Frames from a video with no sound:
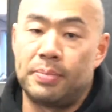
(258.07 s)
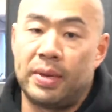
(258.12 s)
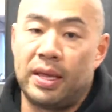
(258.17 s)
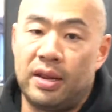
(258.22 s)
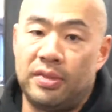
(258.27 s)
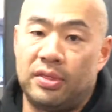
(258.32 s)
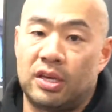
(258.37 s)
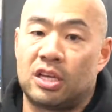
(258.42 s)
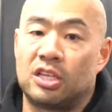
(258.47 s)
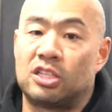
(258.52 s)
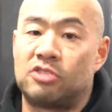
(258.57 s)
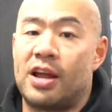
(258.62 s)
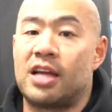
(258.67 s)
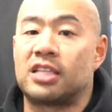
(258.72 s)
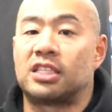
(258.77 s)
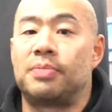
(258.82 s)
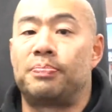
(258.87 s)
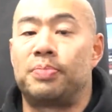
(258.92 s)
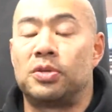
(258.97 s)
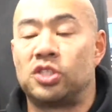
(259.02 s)
meaning the
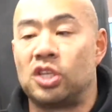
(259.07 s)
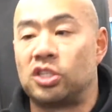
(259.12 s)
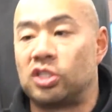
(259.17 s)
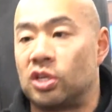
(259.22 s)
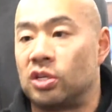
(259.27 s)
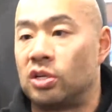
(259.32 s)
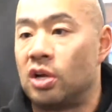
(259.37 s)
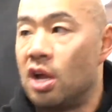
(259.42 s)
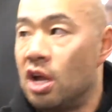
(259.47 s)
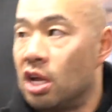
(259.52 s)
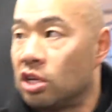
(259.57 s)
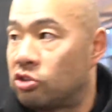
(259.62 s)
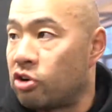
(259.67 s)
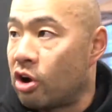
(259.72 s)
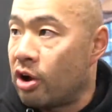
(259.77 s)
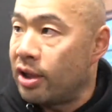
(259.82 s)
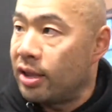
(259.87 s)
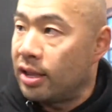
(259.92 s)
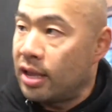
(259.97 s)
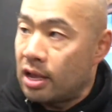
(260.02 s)
contracted position,
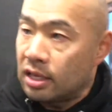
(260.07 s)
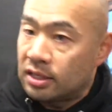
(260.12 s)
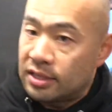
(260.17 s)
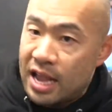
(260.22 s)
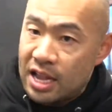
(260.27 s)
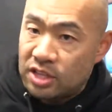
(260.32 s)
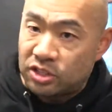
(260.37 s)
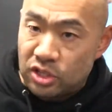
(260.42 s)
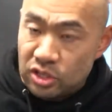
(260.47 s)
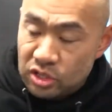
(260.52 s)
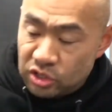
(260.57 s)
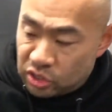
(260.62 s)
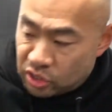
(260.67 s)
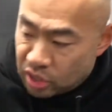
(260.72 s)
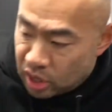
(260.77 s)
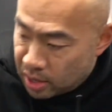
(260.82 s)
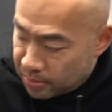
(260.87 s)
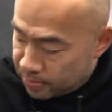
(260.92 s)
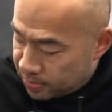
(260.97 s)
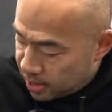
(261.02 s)
try attaching
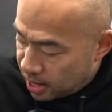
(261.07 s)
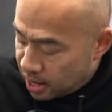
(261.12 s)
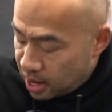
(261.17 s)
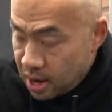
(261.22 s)
some